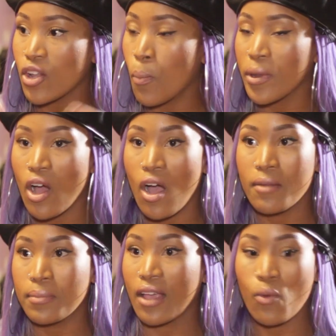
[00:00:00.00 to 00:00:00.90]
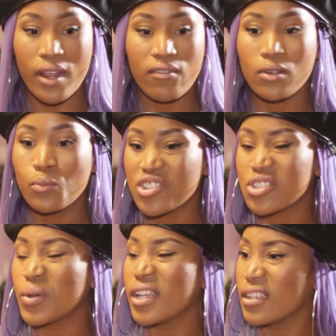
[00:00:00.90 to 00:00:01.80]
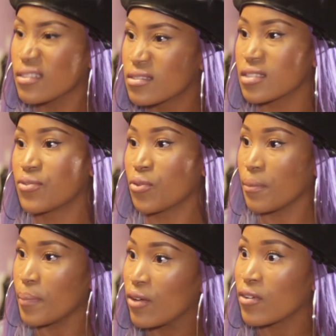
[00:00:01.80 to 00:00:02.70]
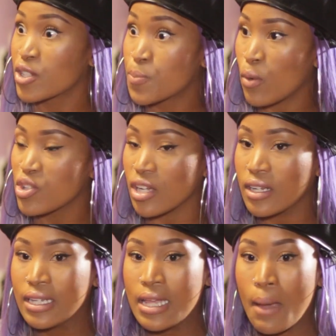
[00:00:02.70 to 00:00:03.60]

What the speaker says: mind, open heart, and like whatever, we're just doing it just for the bit of exposure.